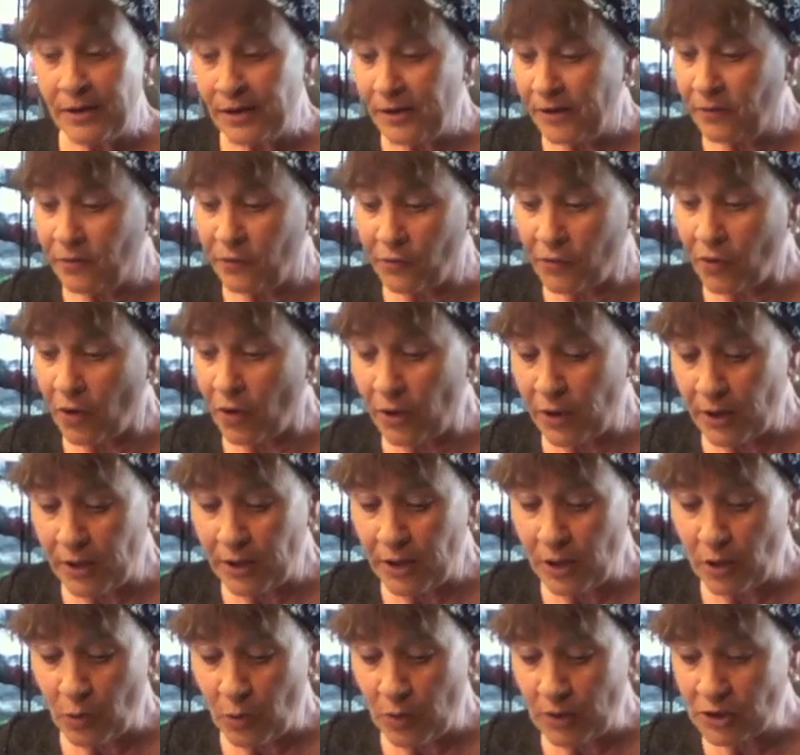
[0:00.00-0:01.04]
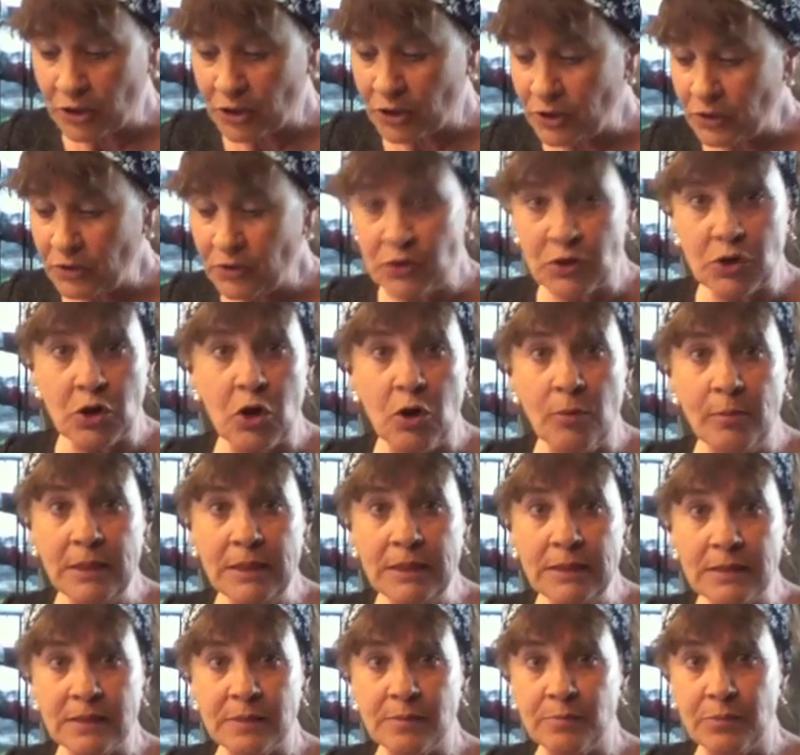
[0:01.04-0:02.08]
If you've got any questions or
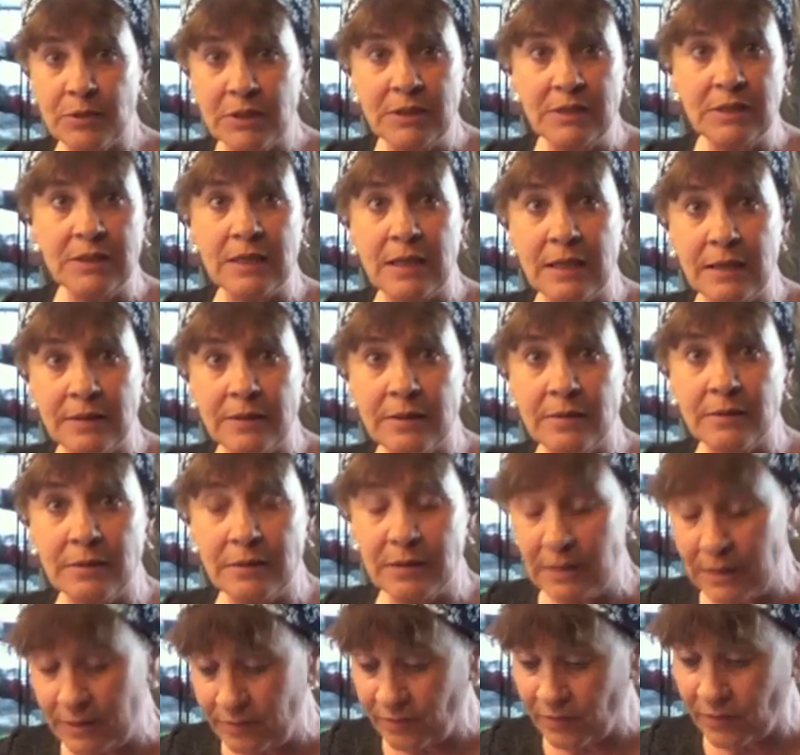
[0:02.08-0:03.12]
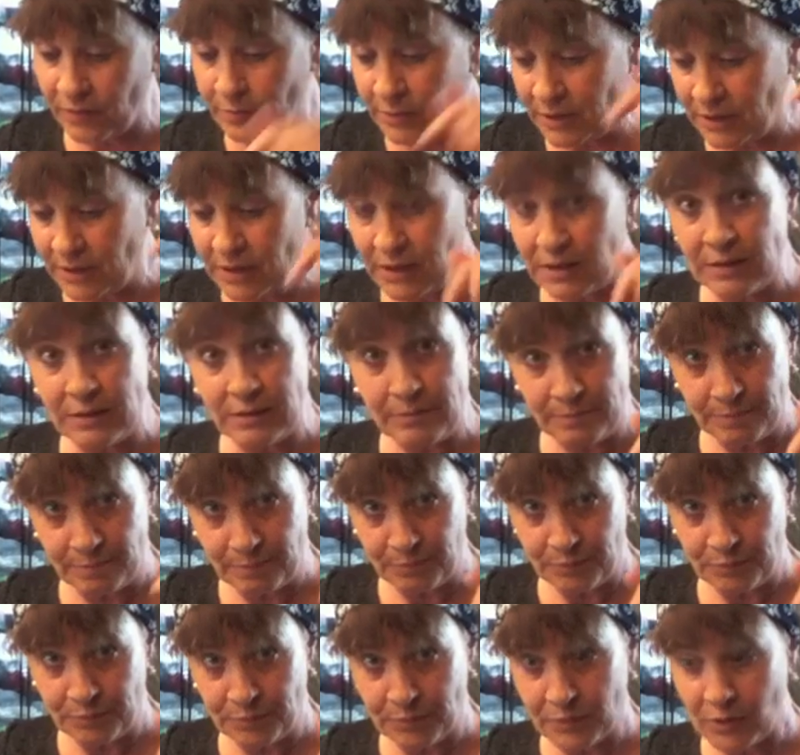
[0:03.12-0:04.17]
comments, please leave them in the
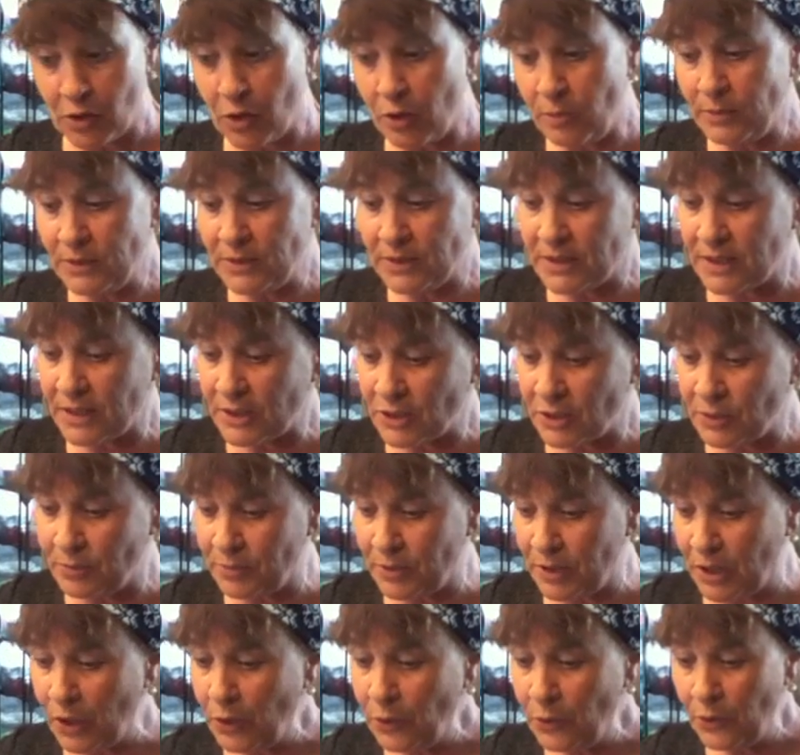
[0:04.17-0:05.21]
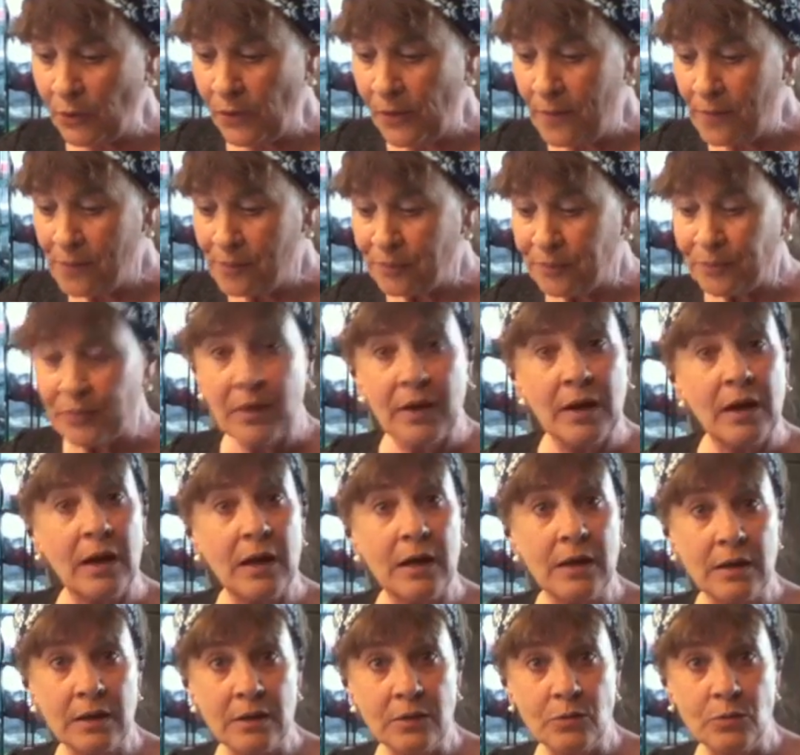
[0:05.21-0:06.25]
comment section below,
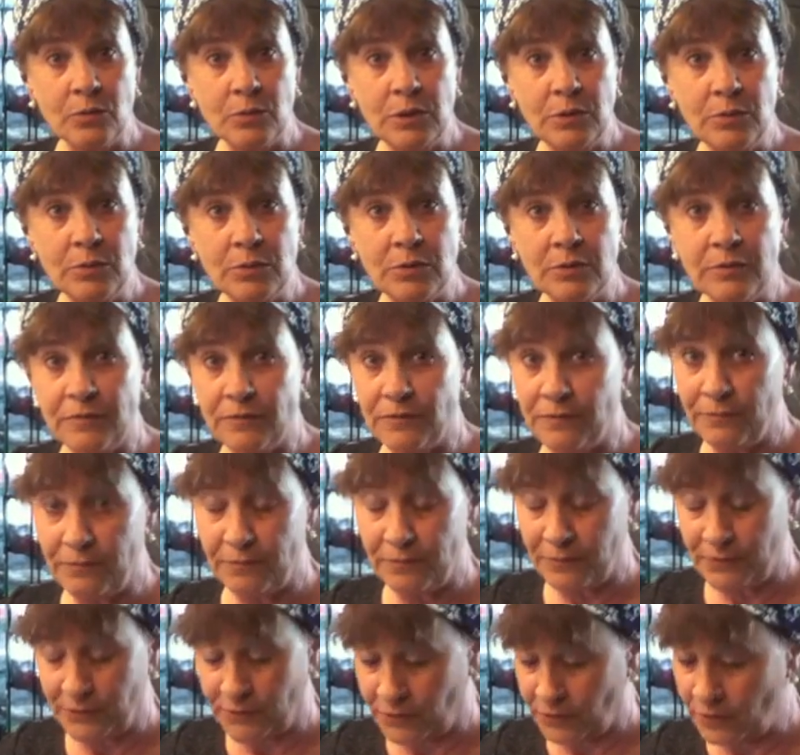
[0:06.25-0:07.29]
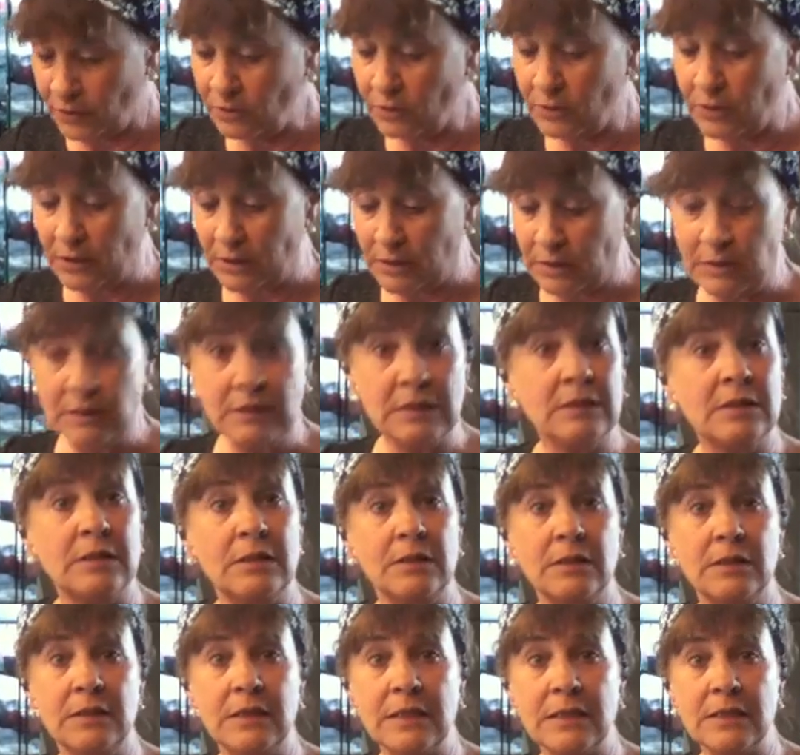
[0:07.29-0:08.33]
and we will certainly see
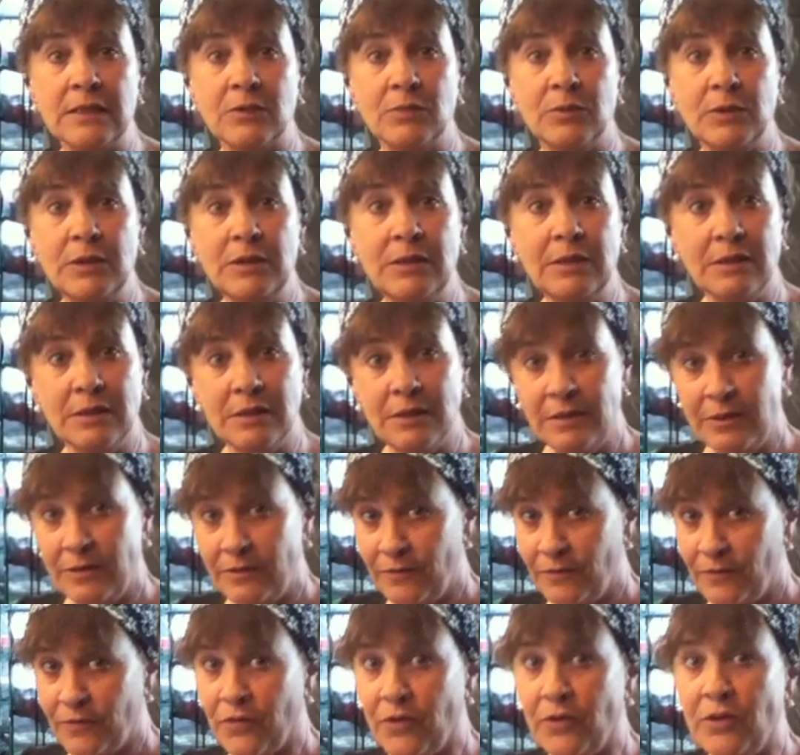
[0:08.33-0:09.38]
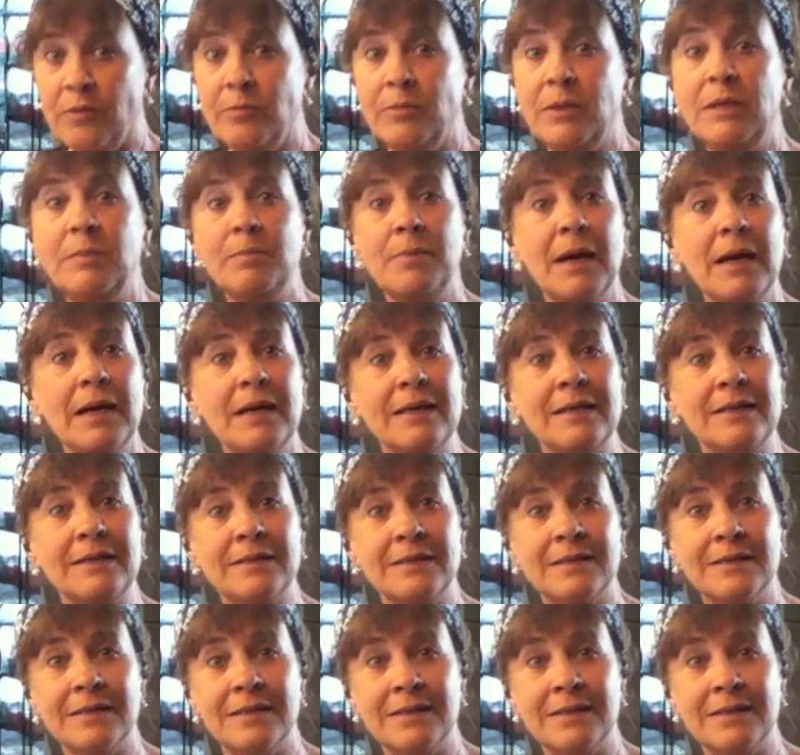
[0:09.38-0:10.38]
you next week for the meat patties.